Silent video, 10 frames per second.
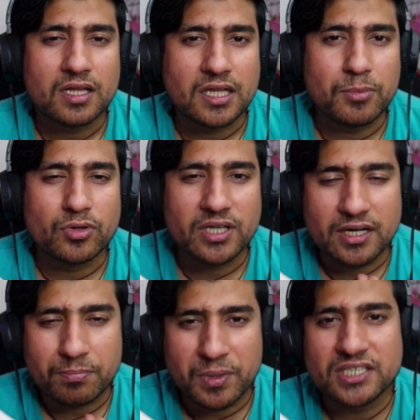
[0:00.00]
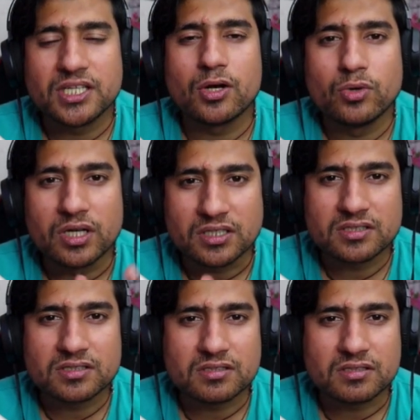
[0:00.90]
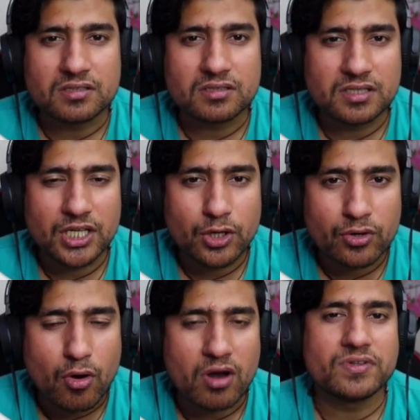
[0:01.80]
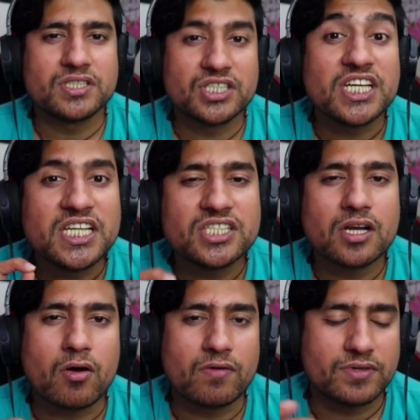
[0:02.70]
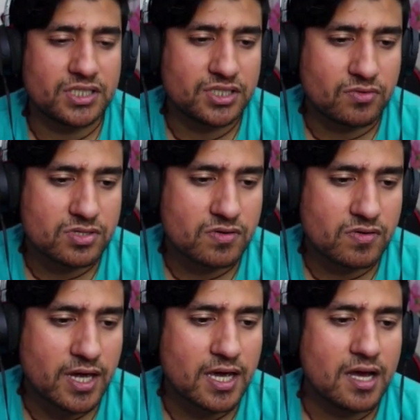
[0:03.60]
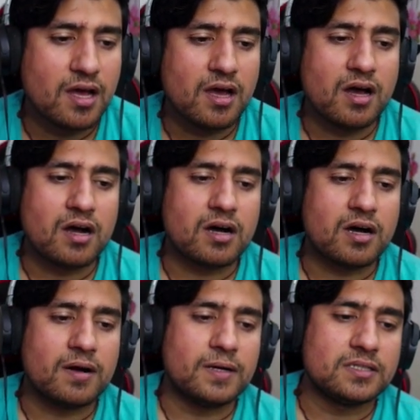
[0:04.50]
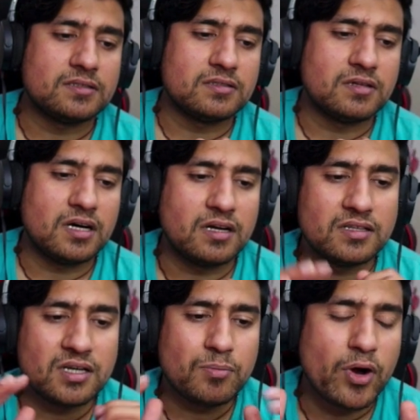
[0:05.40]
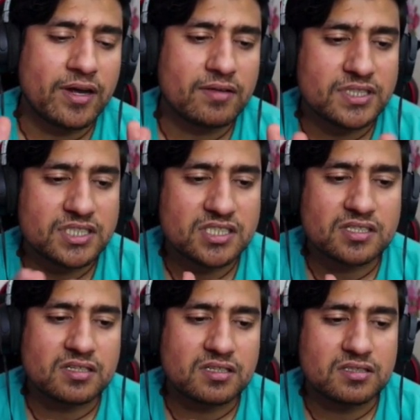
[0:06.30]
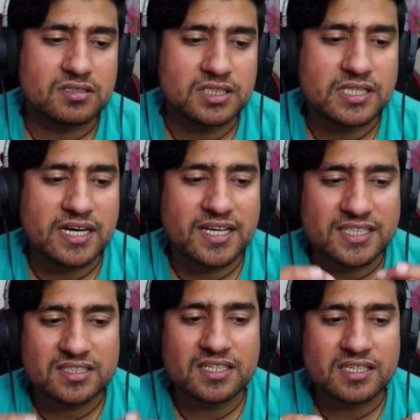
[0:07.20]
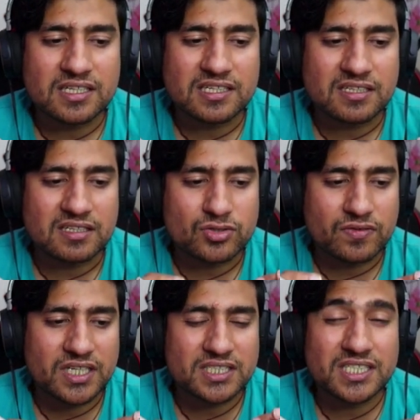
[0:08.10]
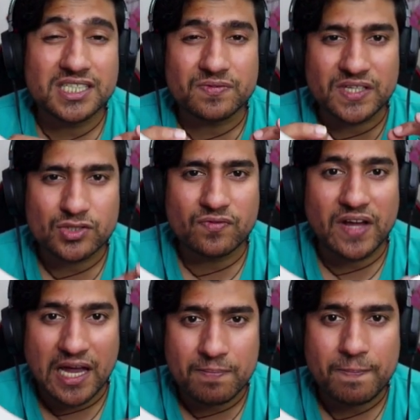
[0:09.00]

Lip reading: them know that please include us in your conversation, initial conversation also. Okay. Another point, which is that testing, software testing is waste of time.